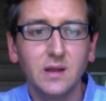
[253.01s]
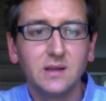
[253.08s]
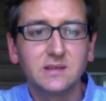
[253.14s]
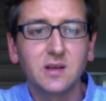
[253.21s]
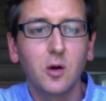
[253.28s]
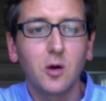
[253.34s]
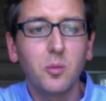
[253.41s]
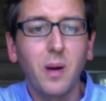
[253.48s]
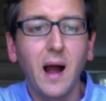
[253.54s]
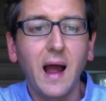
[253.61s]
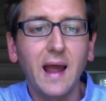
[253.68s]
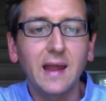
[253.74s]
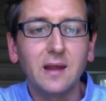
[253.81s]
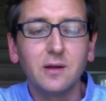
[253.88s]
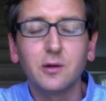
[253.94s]
So,
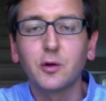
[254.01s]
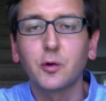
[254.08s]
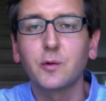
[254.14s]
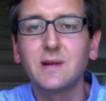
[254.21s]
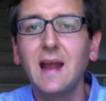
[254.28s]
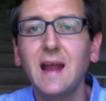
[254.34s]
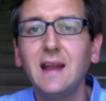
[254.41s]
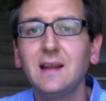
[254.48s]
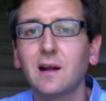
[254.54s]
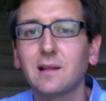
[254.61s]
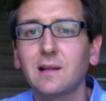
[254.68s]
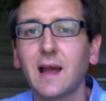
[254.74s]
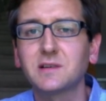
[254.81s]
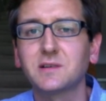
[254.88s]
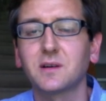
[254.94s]
by creating our
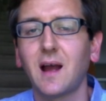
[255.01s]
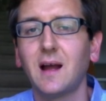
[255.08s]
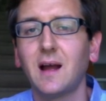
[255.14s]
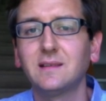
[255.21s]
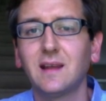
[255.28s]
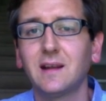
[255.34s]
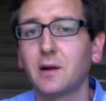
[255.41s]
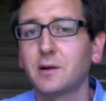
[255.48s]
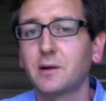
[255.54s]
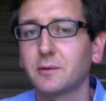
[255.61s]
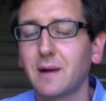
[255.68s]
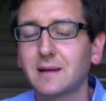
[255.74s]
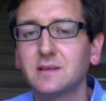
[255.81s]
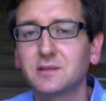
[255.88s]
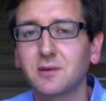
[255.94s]
lecture content, our
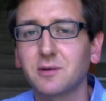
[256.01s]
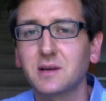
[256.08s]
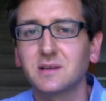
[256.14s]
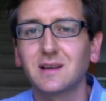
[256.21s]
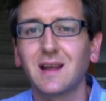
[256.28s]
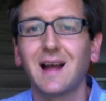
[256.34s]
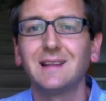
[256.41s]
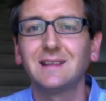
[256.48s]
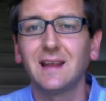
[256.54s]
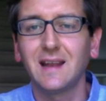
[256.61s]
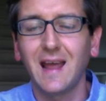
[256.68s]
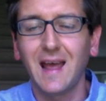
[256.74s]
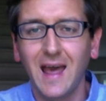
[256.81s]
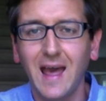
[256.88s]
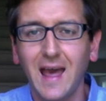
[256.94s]
direct instruction content
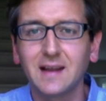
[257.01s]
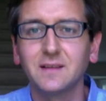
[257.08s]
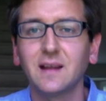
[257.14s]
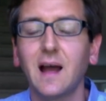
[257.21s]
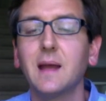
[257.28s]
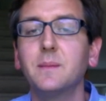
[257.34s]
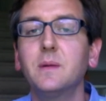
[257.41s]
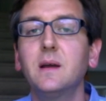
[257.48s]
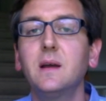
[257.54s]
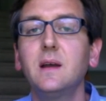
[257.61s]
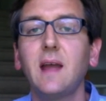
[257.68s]
ahead of time,